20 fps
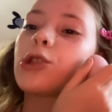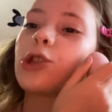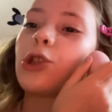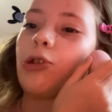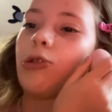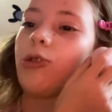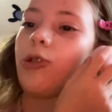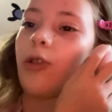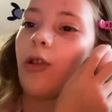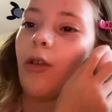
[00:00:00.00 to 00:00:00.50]

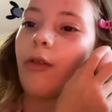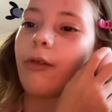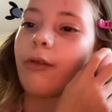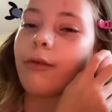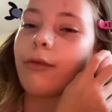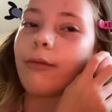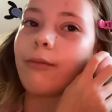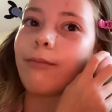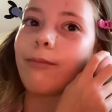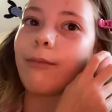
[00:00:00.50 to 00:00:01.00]
2 wrong.
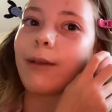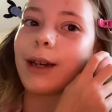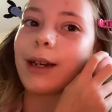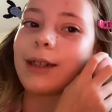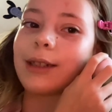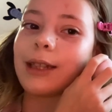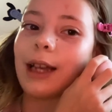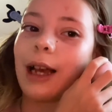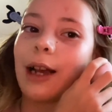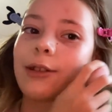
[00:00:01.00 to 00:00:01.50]

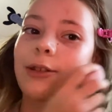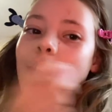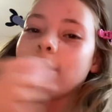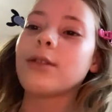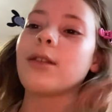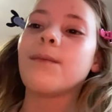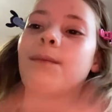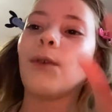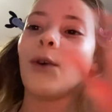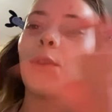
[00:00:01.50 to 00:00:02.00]
because I done
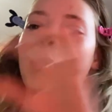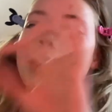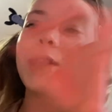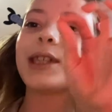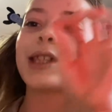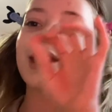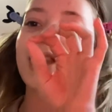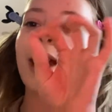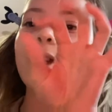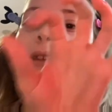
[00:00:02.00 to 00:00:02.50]
the
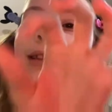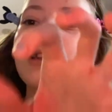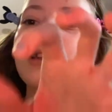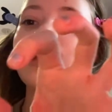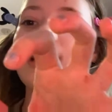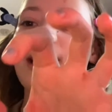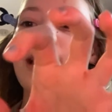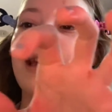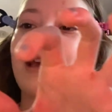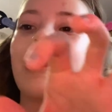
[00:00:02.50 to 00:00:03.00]
voice thing,
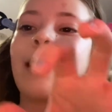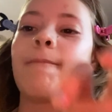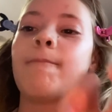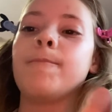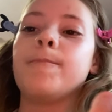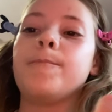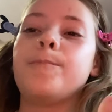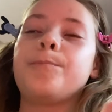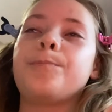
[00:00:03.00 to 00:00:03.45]
and